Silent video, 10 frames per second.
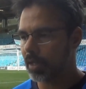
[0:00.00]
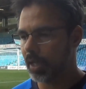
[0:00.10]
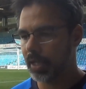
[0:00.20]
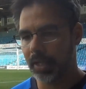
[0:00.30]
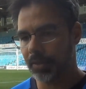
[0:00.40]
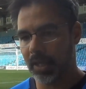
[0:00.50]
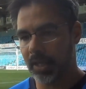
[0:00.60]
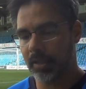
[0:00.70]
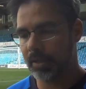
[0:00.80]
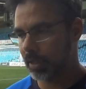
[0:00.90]
And at the
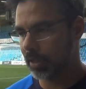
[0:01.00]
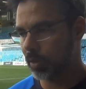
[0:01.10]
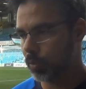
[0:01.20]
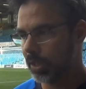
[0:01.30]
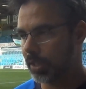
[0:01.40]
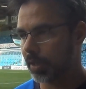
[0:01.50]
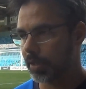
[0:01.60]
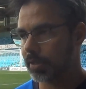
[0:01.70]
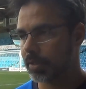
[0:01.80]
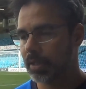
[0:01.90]
end, we needed
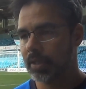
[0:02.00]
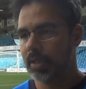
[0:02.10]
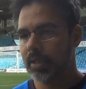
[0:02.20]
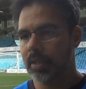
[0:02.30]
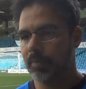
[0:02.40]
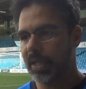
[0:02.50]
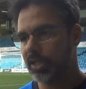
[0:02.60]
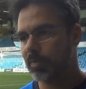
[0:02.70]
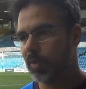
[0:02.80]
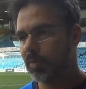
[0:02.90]
this
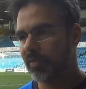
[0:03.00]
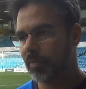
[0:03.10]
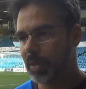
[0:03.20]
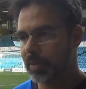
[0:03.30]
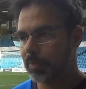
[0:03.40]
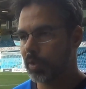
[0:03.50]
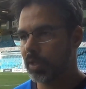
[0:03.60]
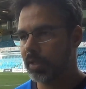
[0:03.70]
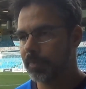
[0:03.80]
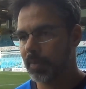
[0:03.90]
magic moment from Aaron
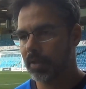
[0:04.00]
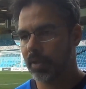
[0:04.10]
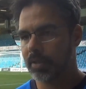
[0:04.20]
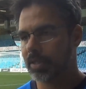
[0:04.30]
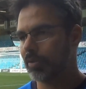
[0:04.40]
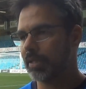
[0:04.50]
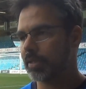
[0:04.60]
Moy, this great